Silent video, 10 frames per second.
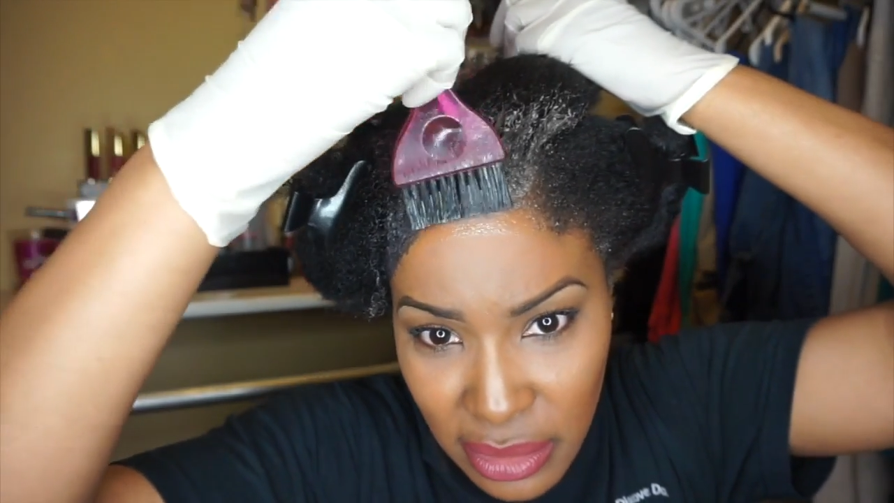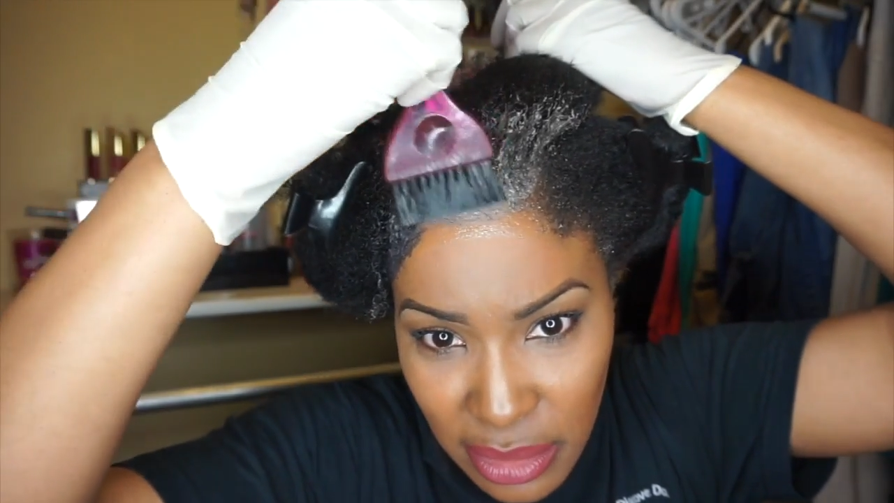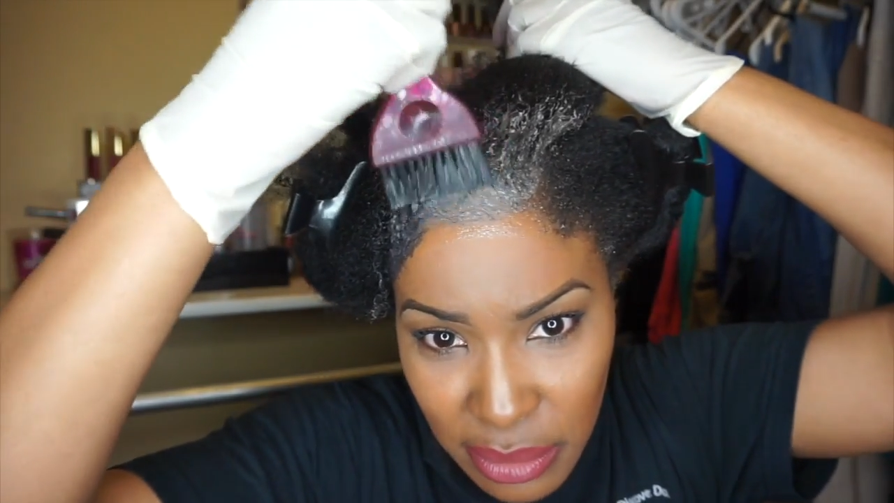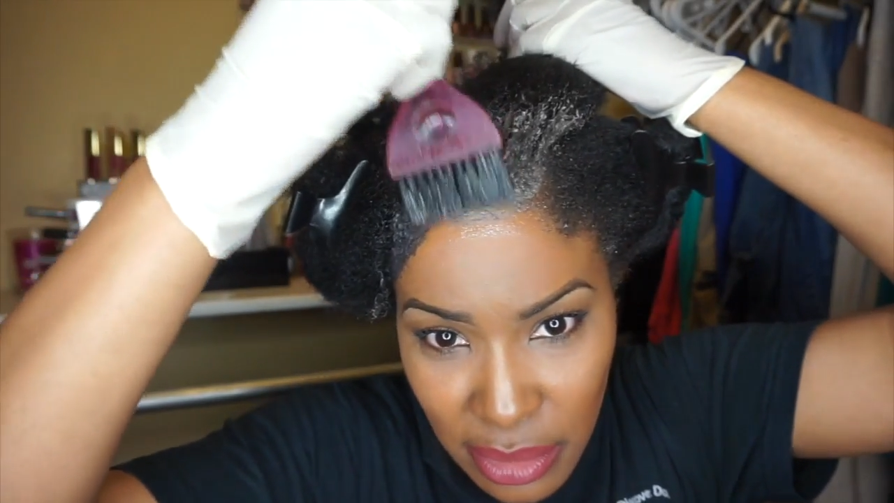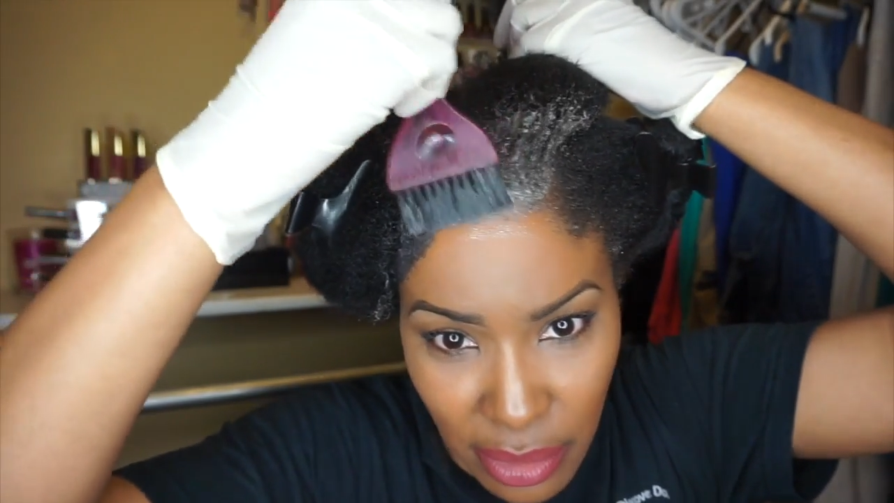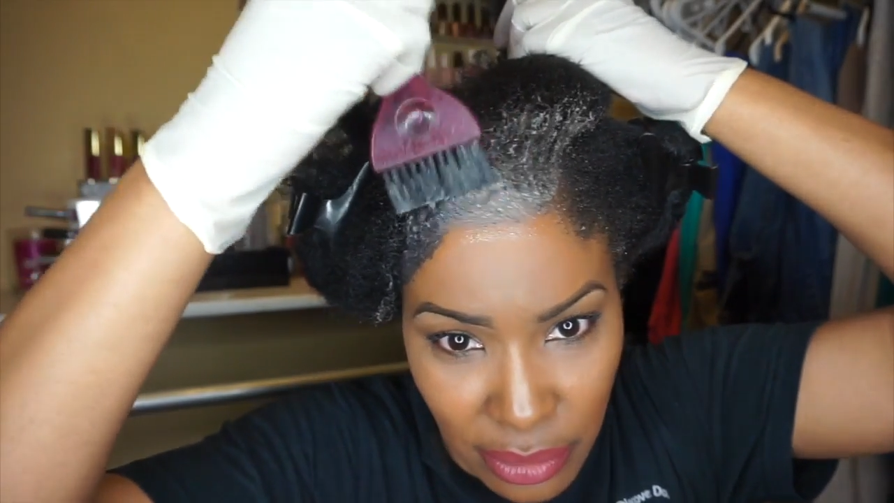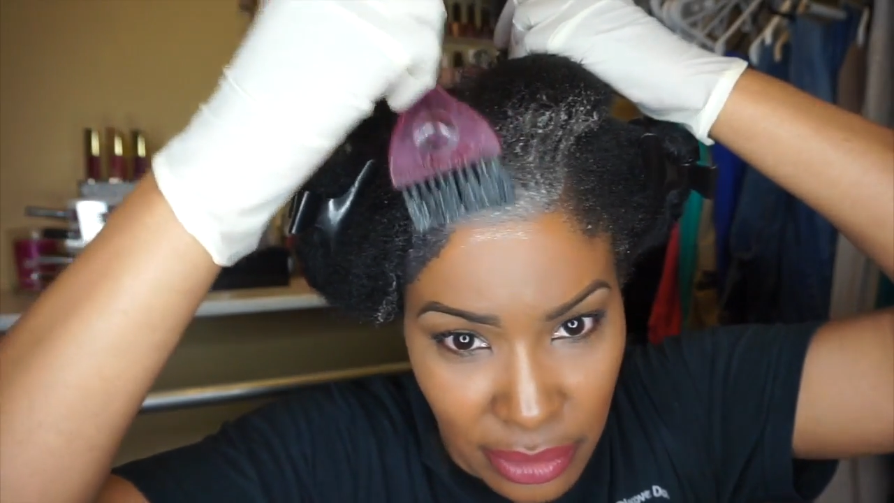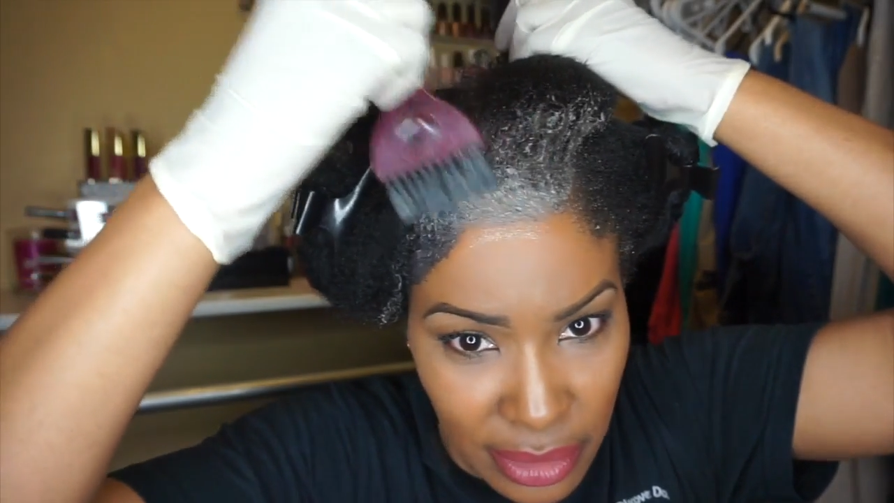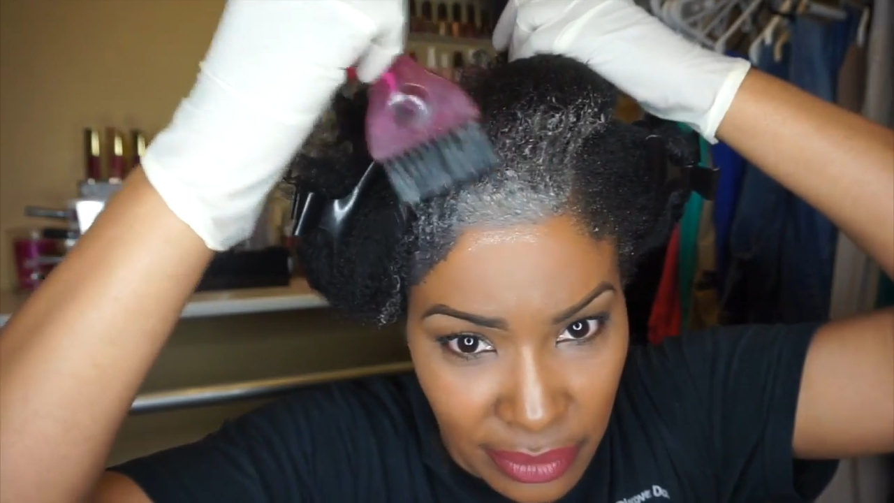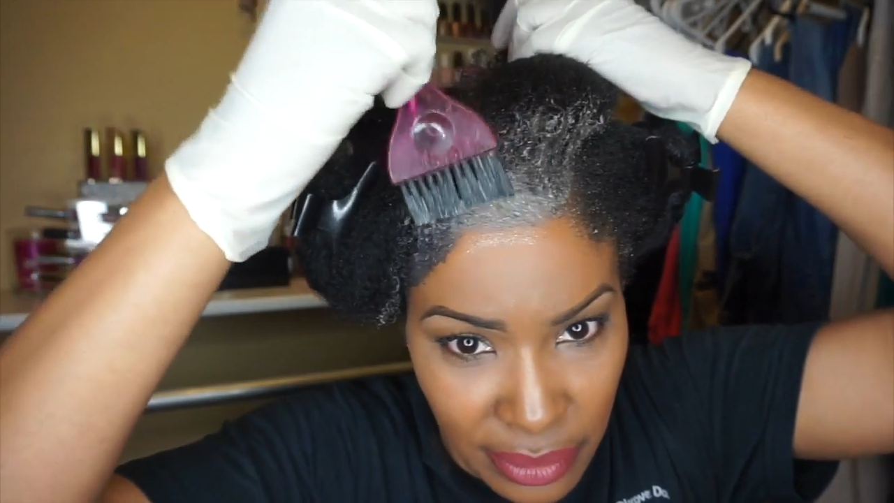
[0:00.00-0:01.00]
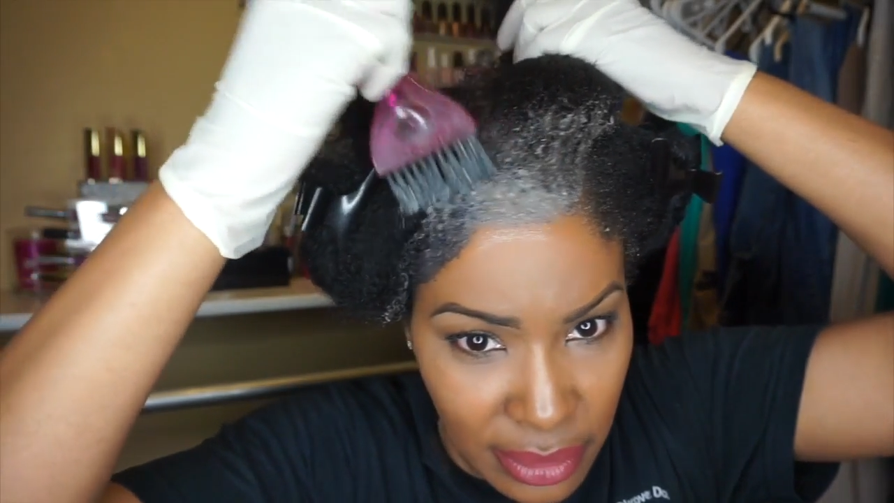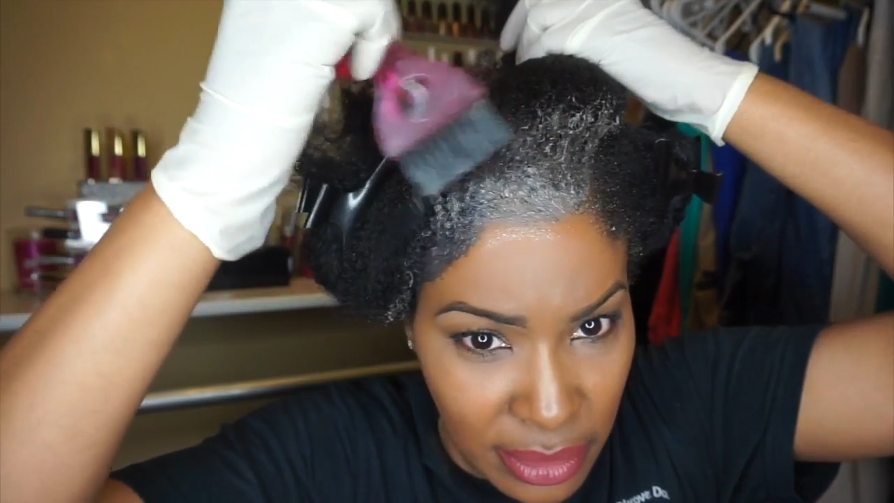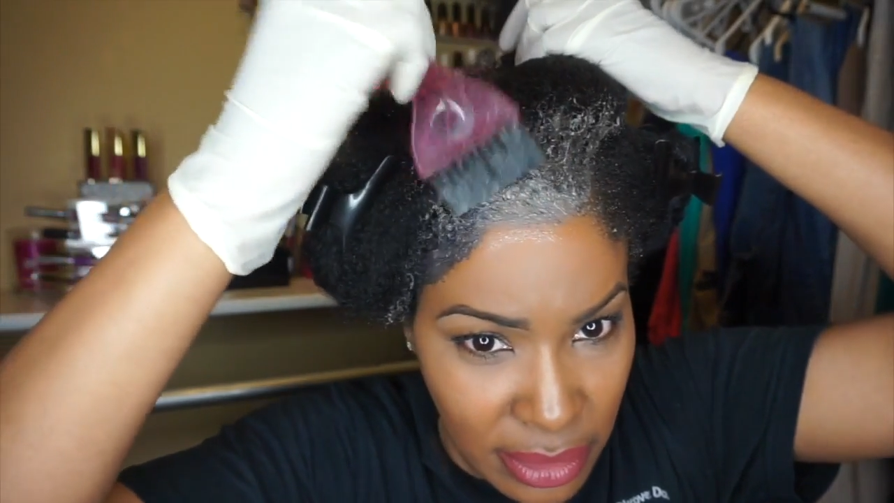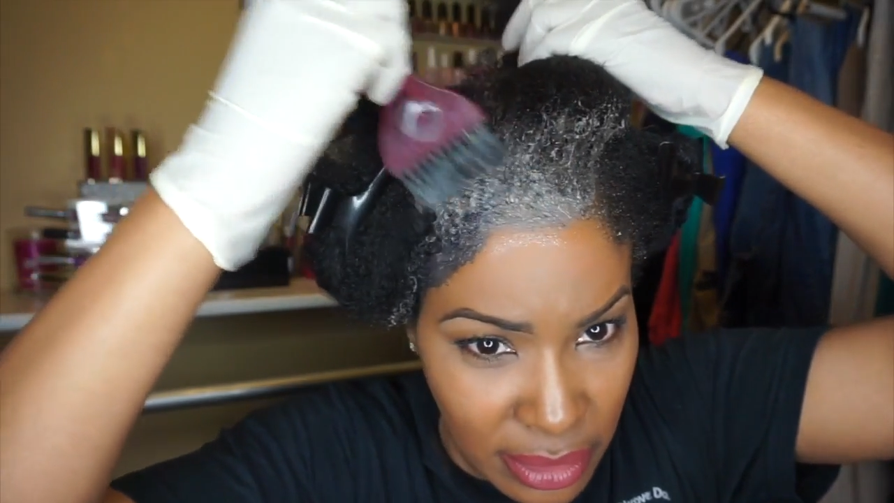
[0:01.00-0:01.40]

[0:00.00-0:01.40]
keeps on giving.